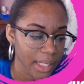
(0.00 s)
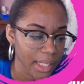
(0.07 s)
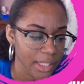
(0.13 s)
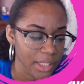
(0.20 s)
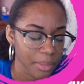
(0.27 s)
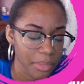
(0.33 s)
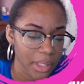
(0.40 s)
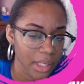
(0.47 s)

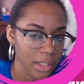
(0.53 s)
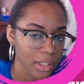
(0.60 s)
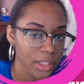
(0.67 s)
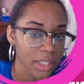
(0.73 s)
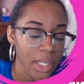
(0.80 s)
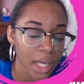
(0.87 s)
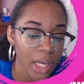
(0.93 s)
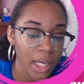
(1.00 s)
something else
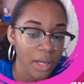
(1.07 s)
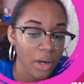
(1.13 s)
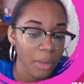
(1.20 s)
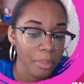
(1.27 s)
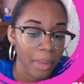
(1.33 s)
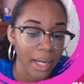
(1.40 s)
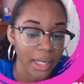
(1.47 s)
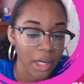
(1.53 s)

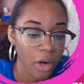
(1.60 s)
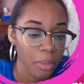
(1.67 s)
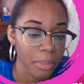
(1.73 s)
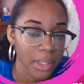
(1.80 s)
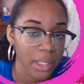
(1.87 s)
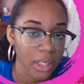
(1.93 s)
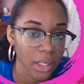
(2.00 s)
by how many